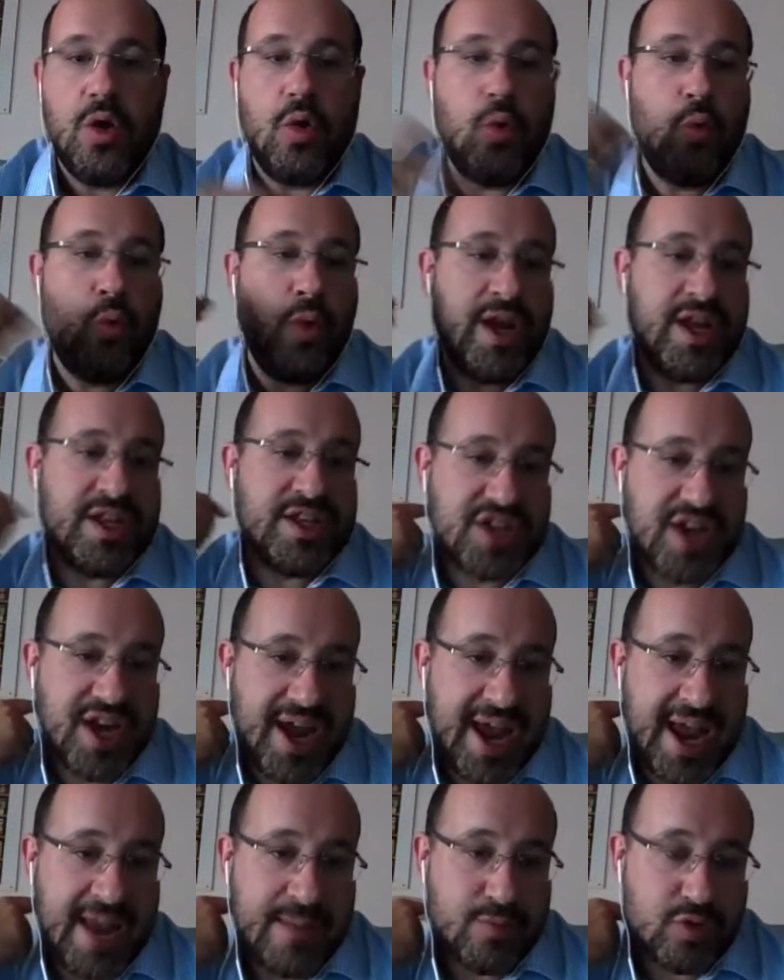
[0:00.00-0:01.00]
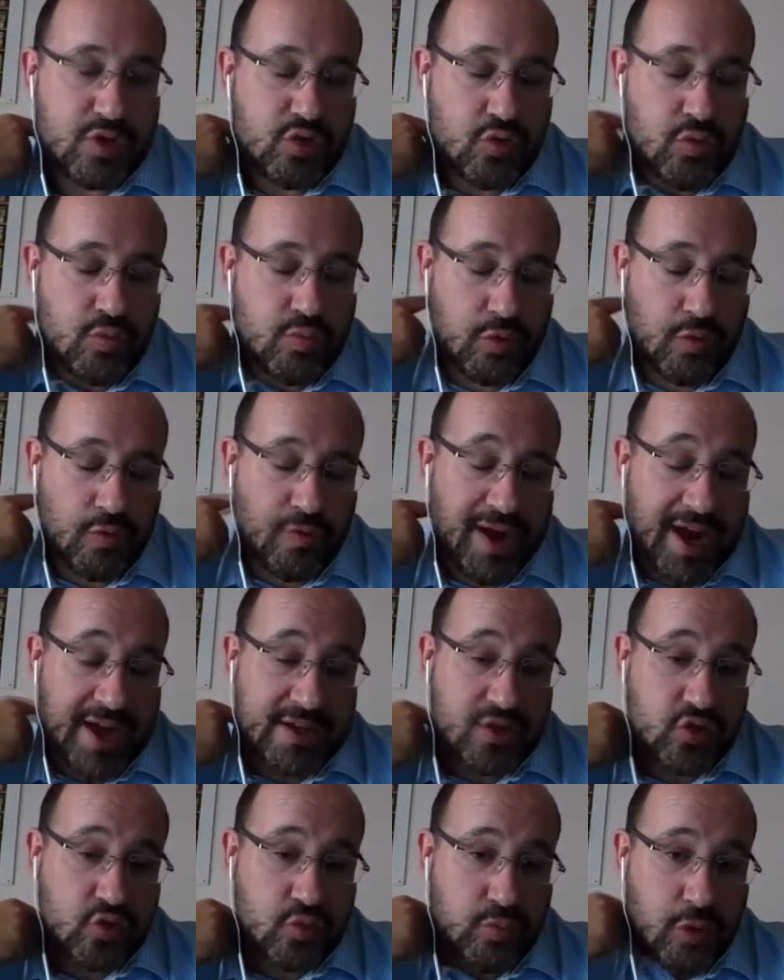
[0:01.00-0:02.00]
which aims to
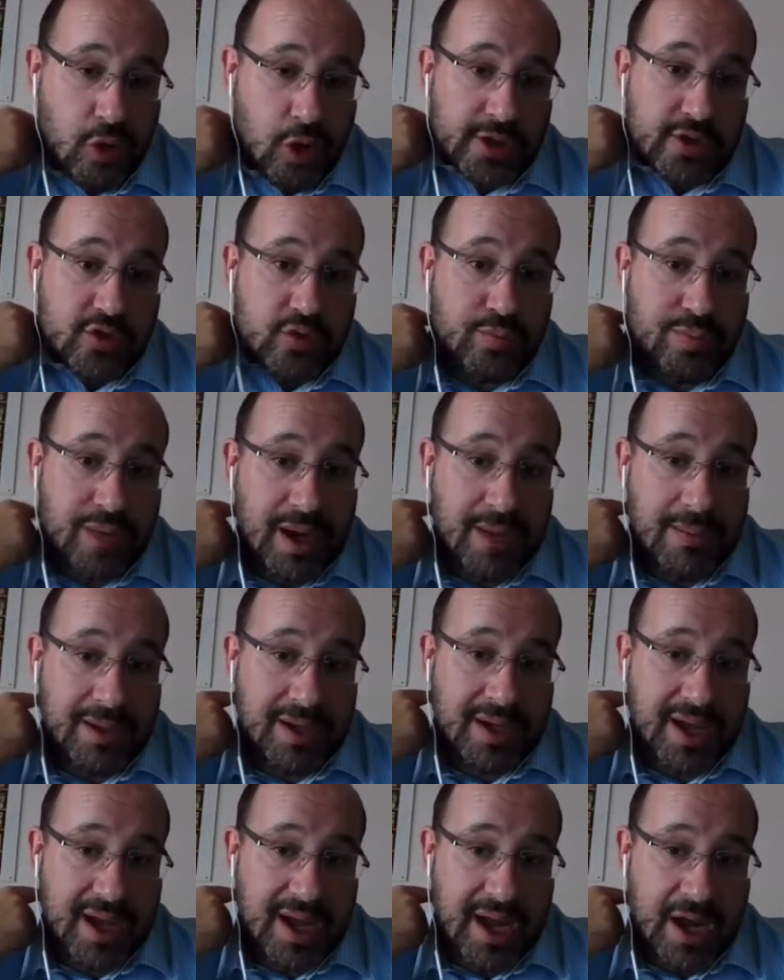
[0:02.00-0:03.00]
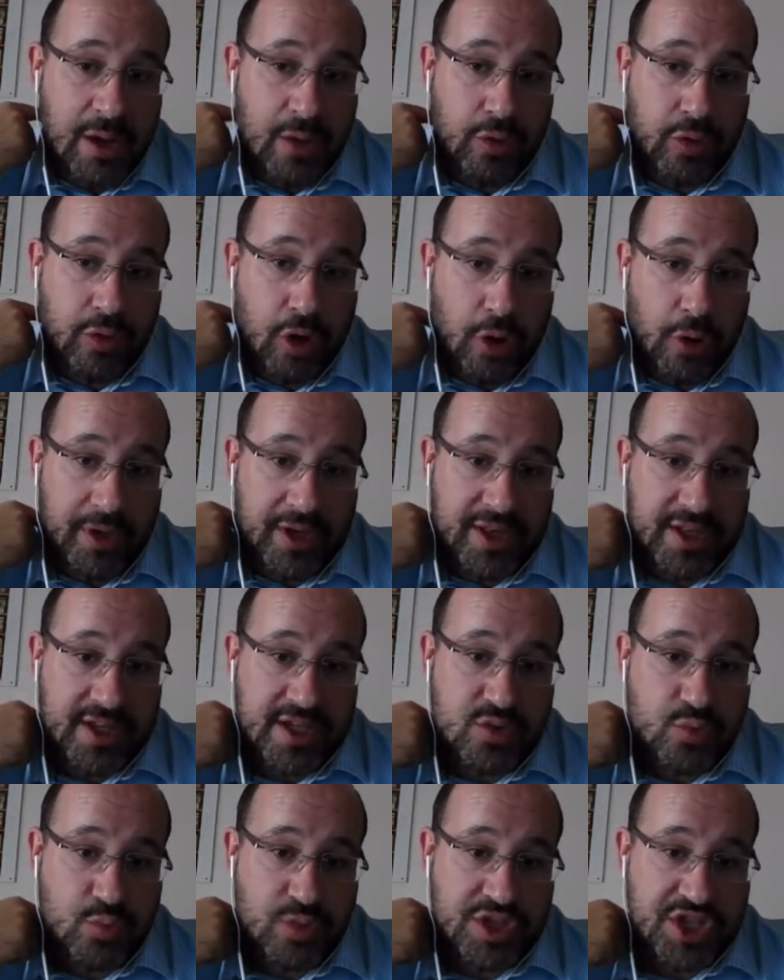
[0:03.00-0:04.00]
provide support to public
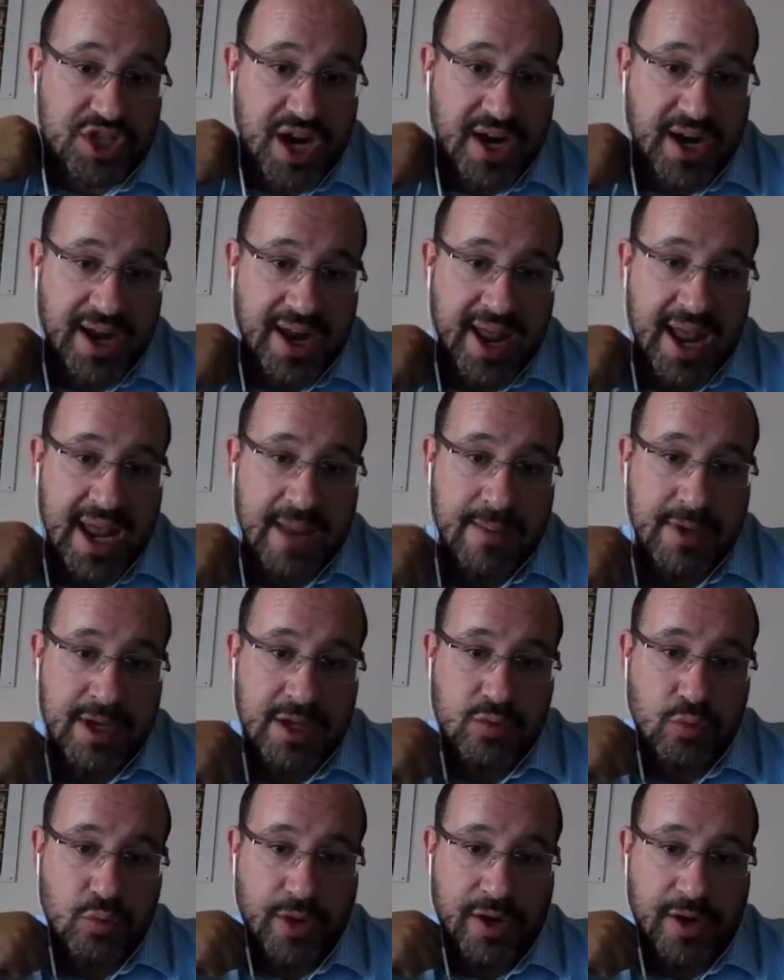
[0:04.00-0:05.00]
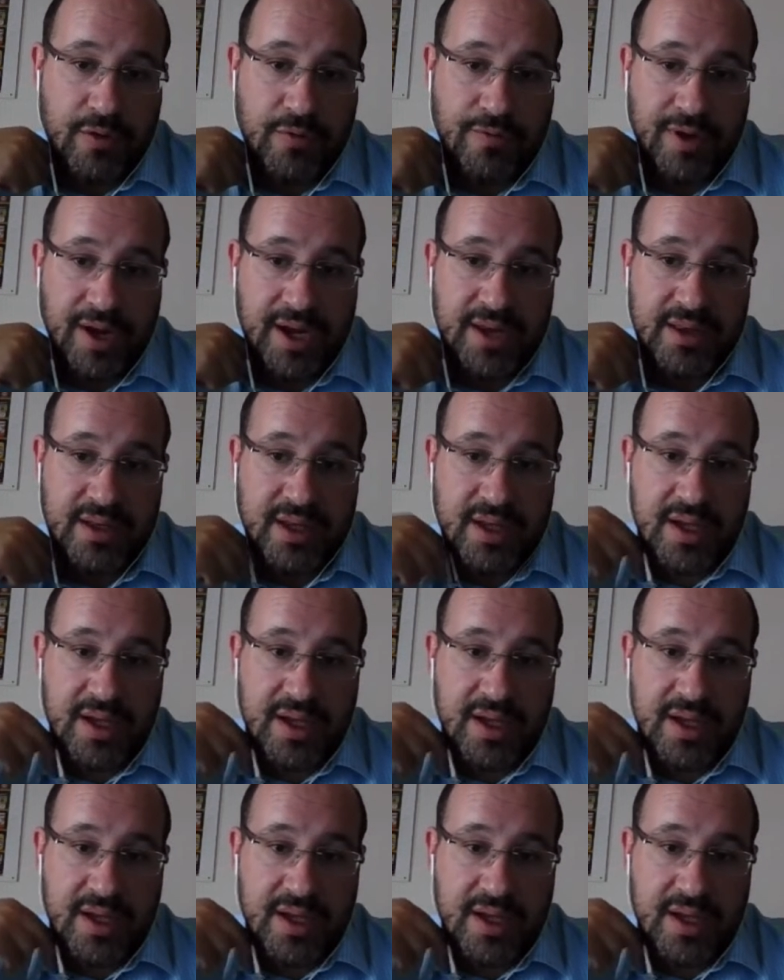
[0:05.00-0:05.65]
authorities which are aiming to renovate